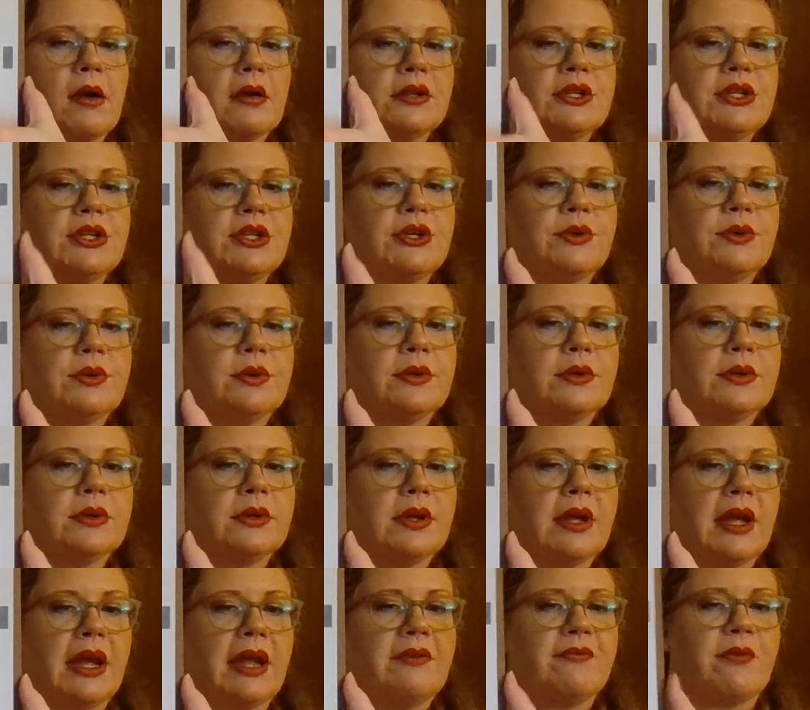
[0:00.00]
2,
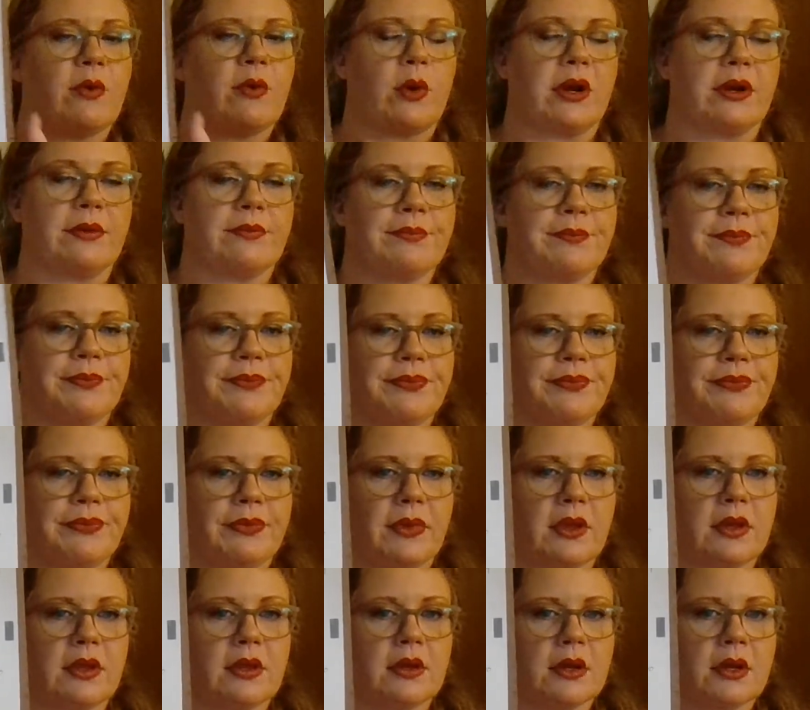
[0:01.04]
and 4.
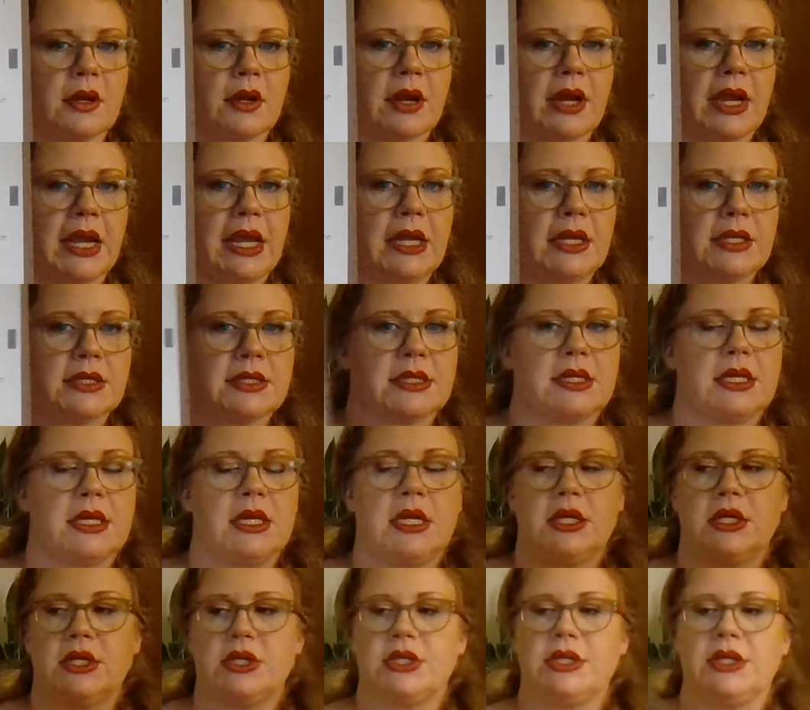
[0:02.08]
All right,
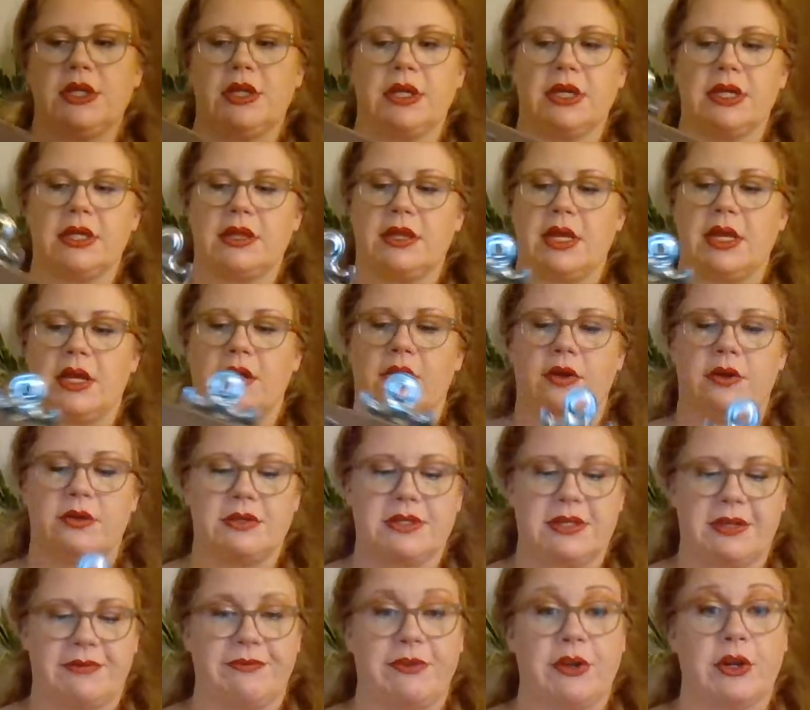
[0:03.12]
so you look at those.
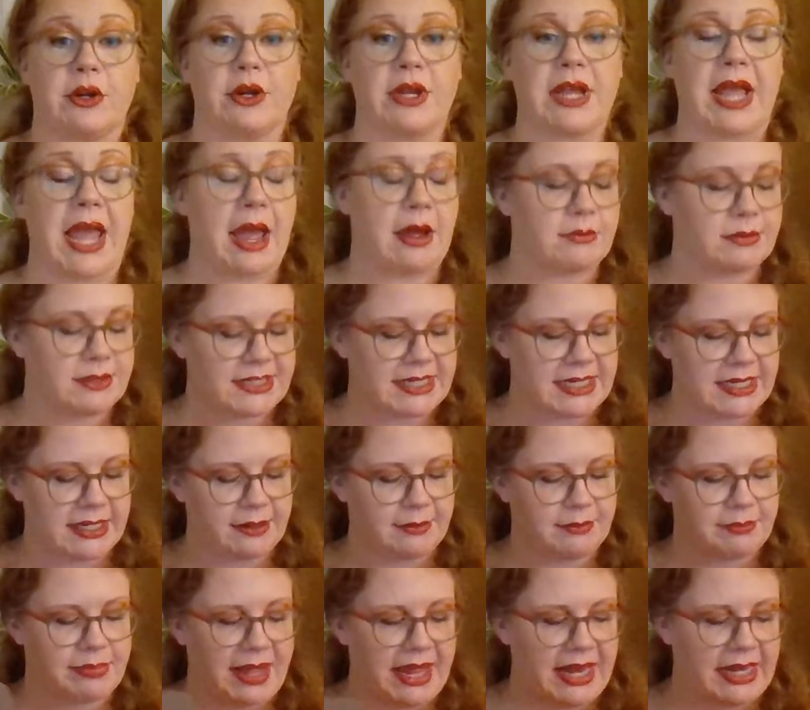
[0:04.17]
If you're
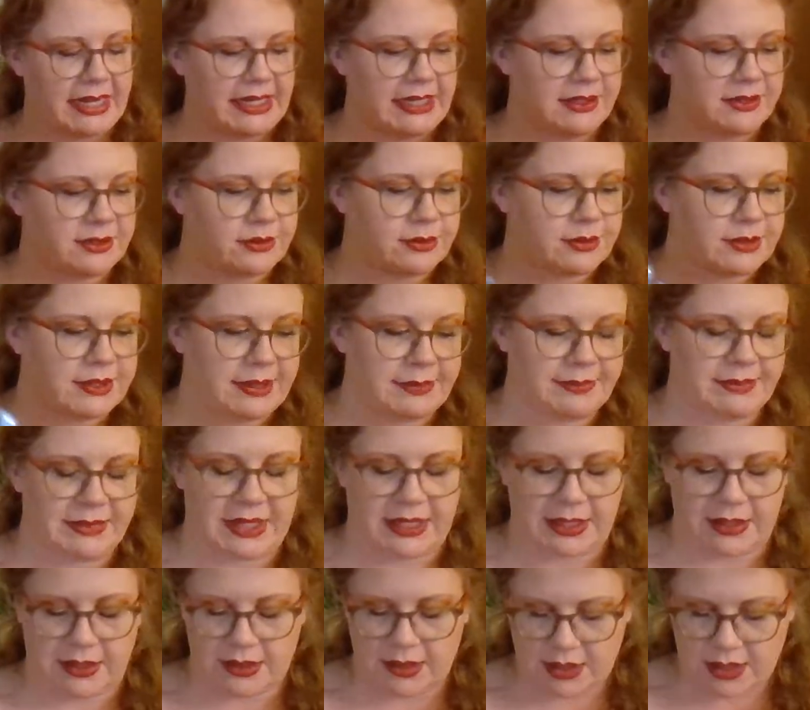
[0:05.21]
counting pennies or
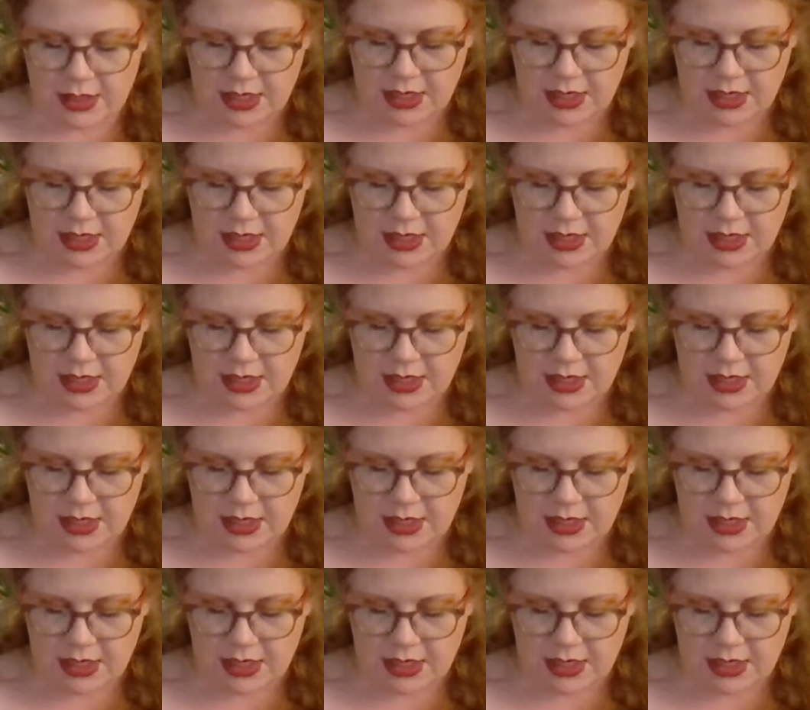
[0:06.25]
something,